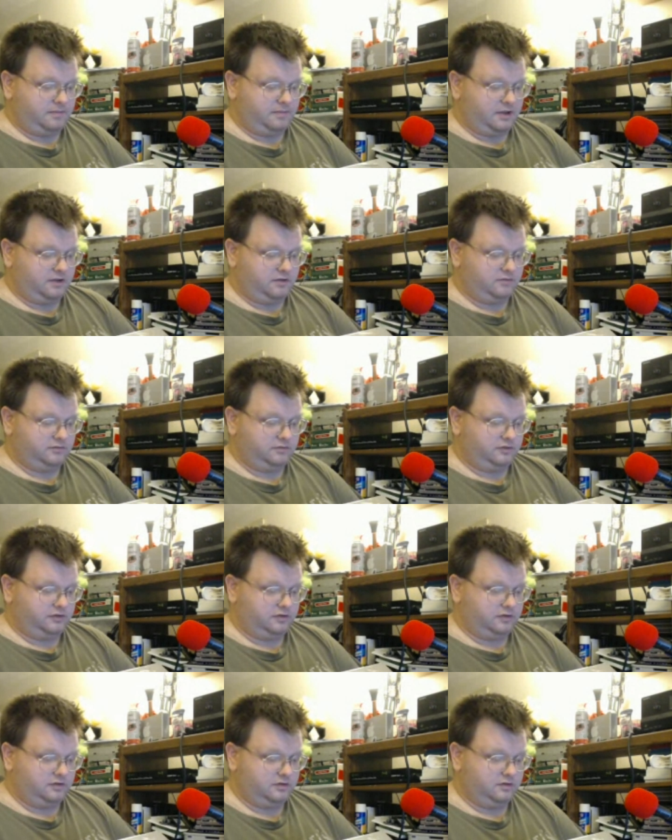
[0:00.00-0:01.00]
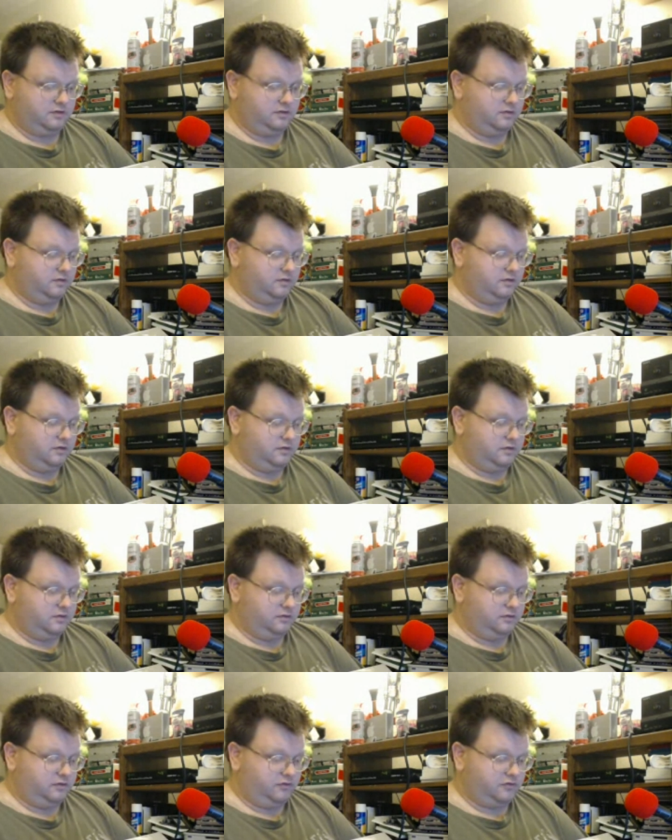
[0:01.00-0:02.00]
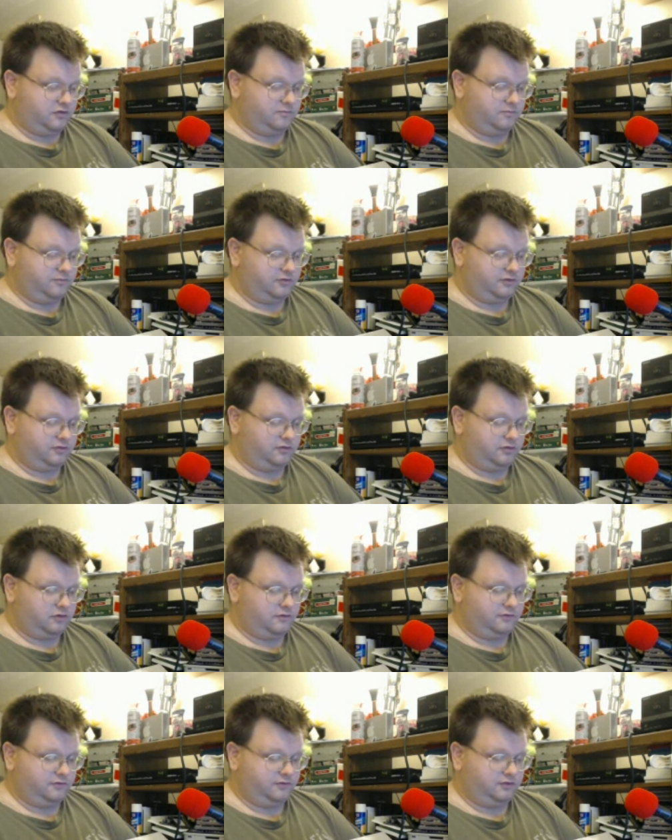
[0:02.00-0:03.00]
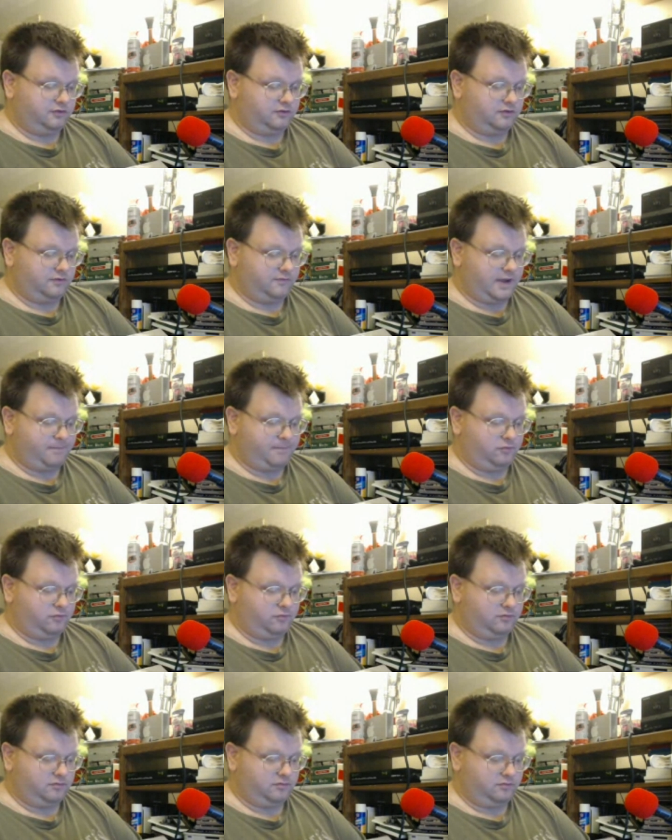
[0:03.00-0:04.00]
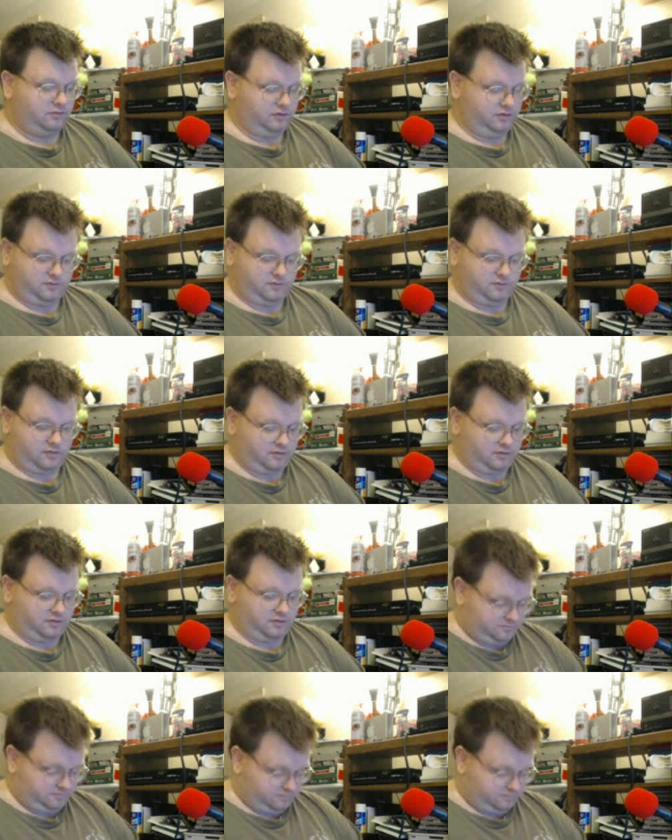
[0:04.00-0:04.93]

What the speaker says: are bound to terms and services of Apple. You are